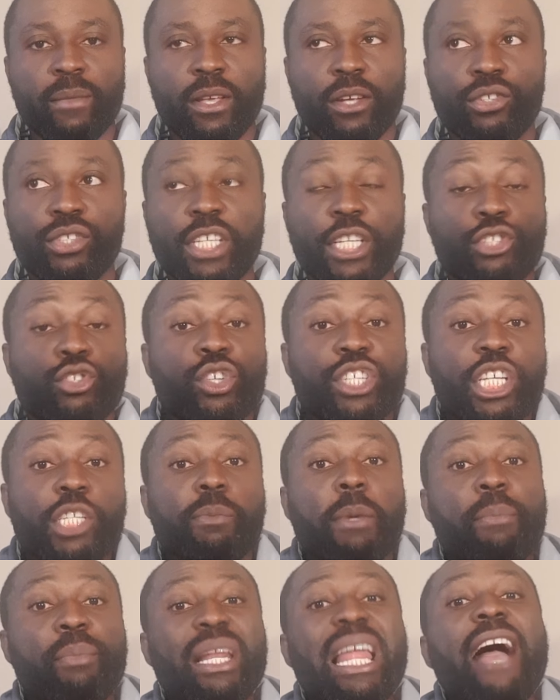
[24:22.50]
You see, so these
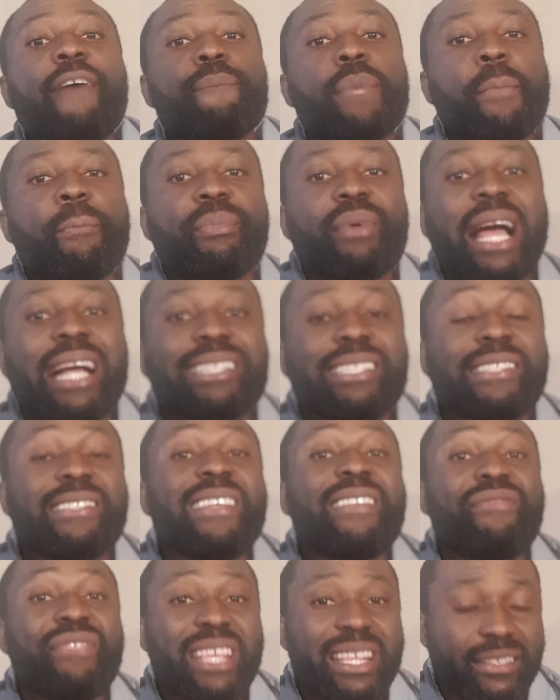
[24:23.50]
people have been
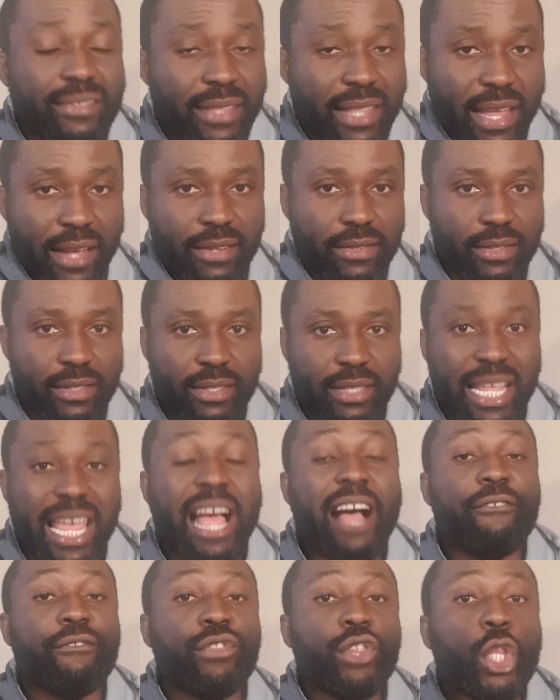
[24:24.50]
practicing these things. They
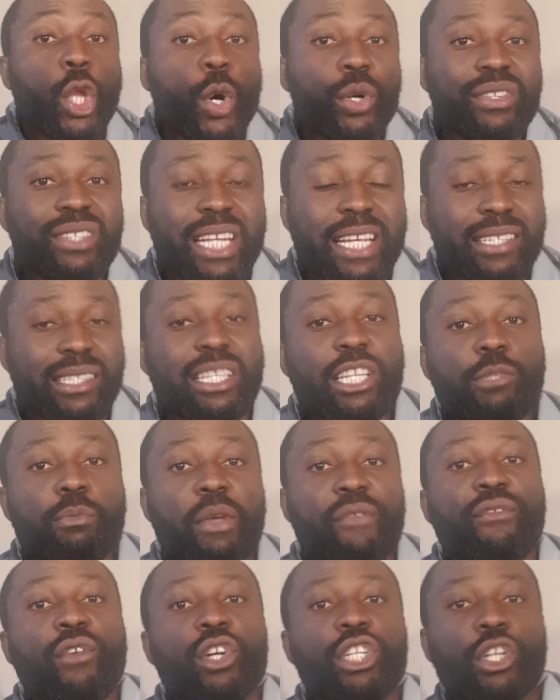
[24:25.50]
have known these things
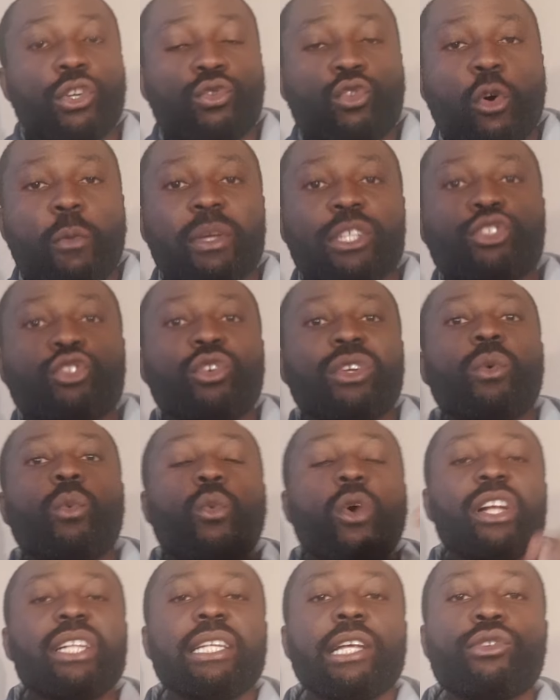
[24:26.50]
before the Romans. So
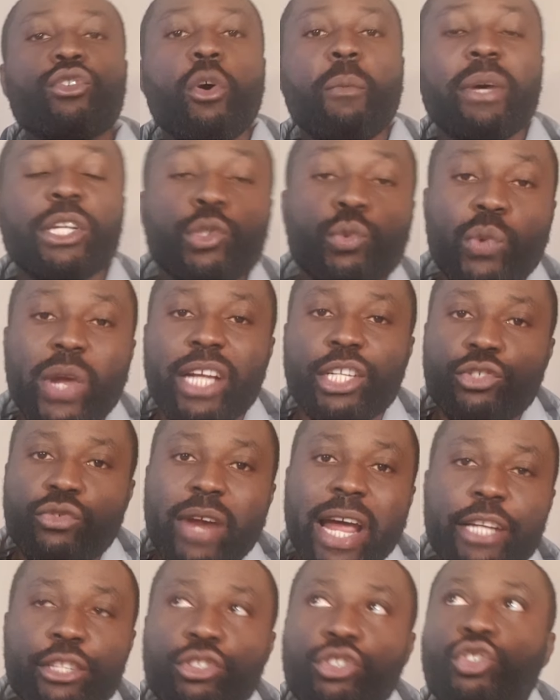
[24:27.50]
what the Romans were
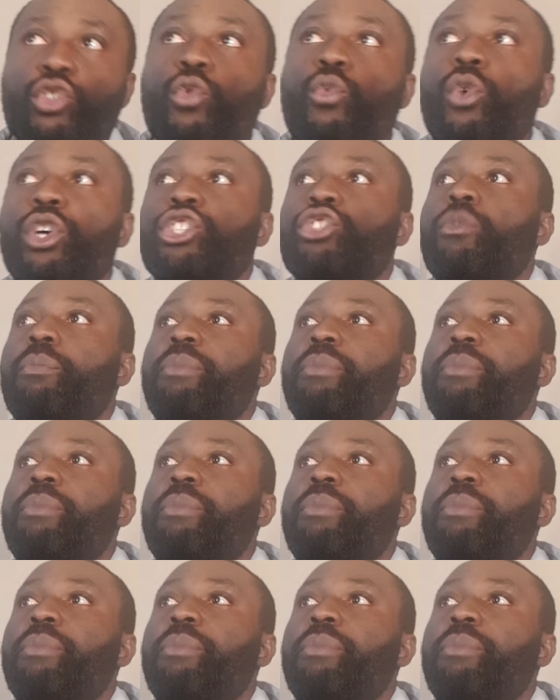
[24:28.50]
trying to do was to